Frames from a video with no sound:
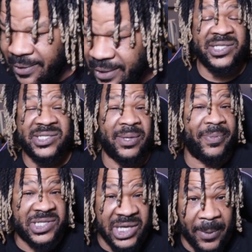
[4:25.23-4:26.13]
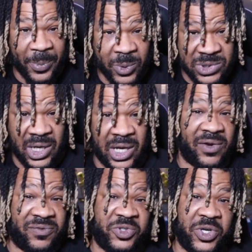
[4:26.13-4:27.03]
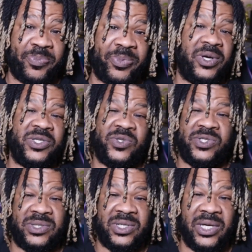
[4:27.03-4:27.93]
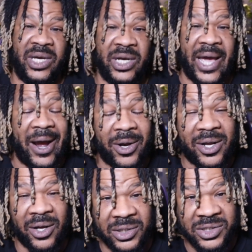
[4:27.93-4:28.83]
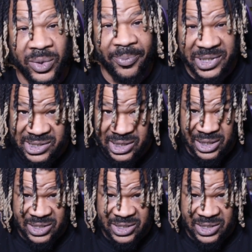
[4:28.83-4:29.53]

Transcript: Some examples of triploids in agriculture would be seedless